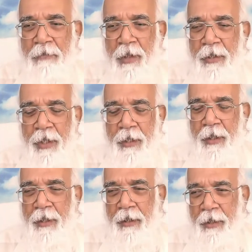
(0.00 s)
Sit
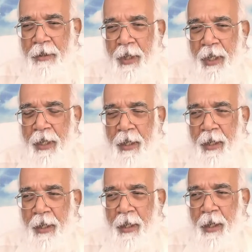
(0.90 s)
under the tree.
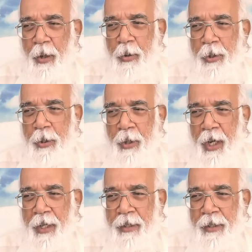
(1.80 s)
Close your
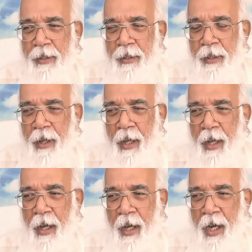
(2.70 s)
eyes.
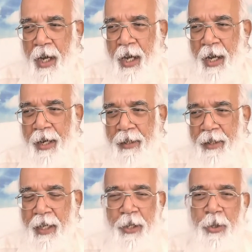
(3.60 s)
And
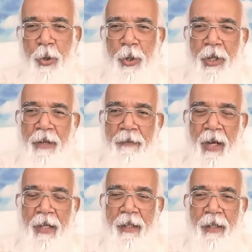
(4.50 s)
there is only one